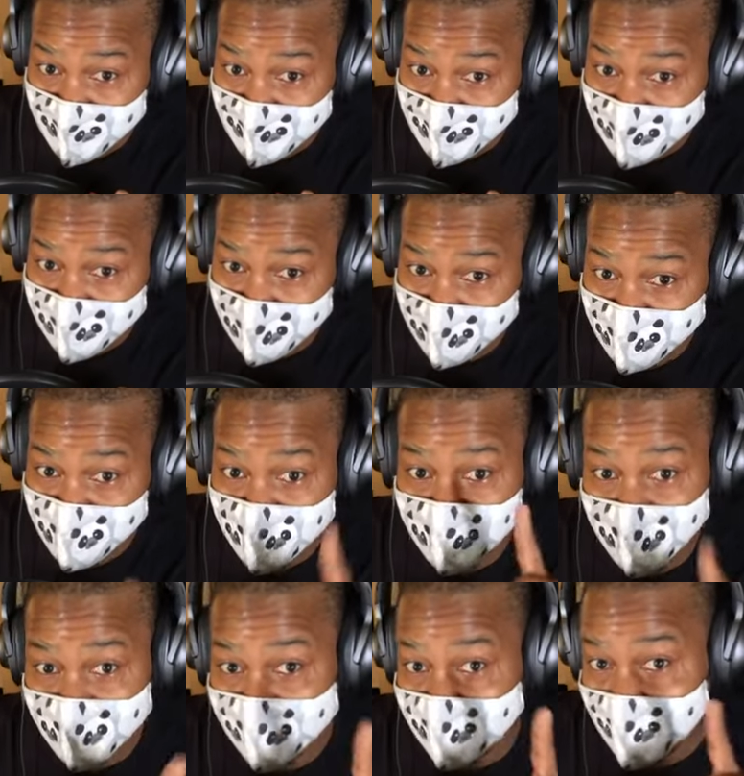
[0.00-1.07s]
Okay,
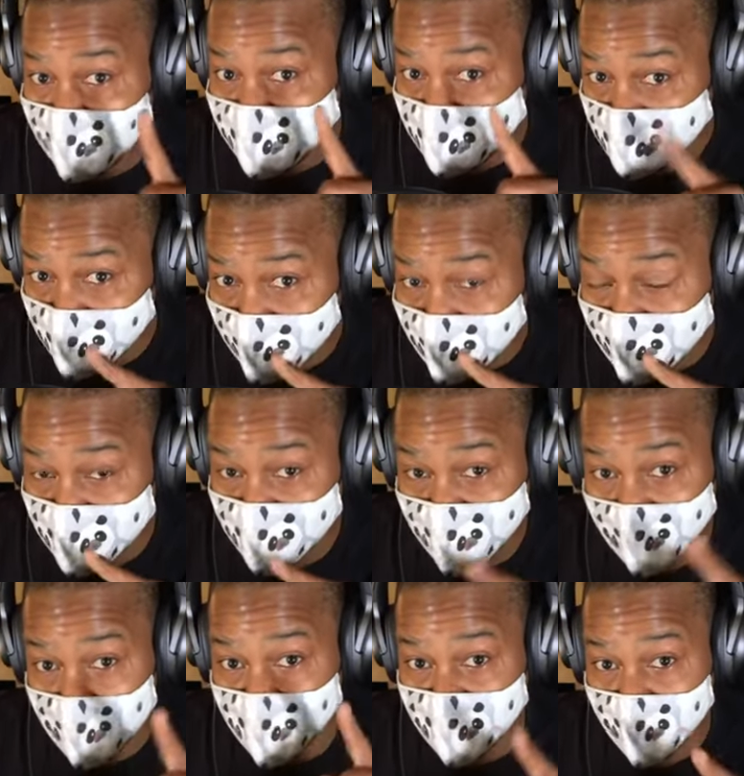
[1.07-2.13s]
but last week
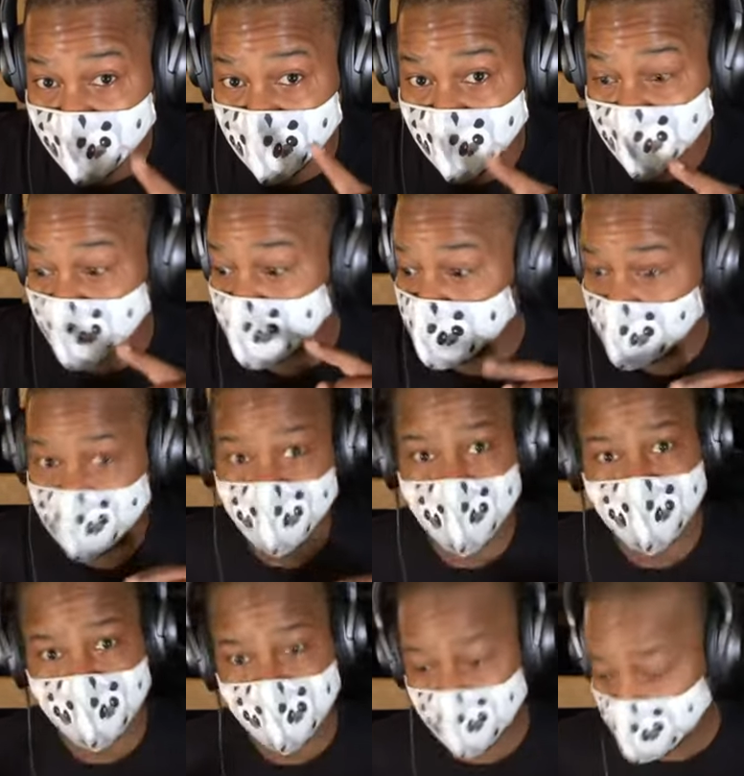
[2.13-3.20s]
when I read those reports
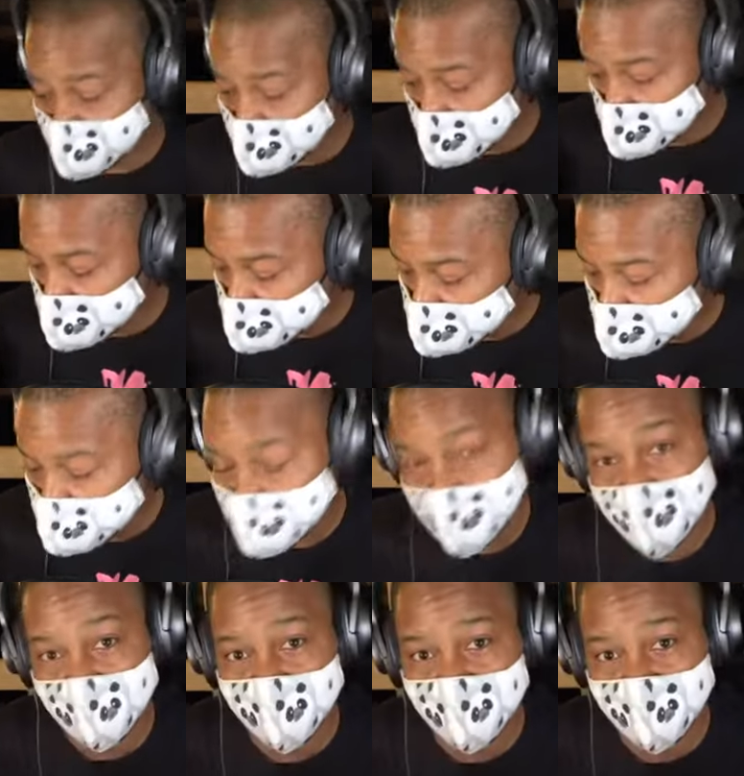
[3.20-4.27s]
from different news
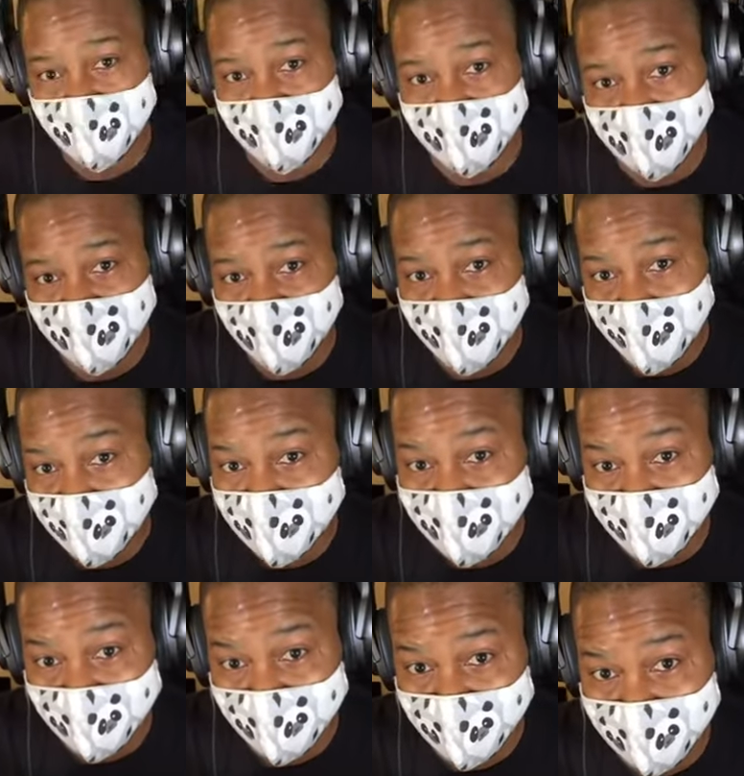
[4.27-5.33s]
articles and different
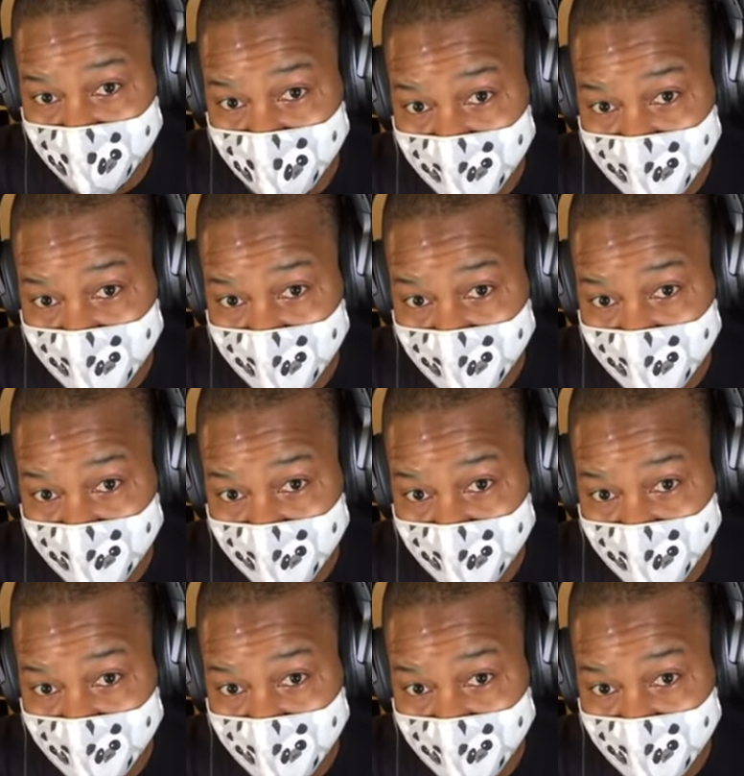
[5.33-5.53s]
agencies.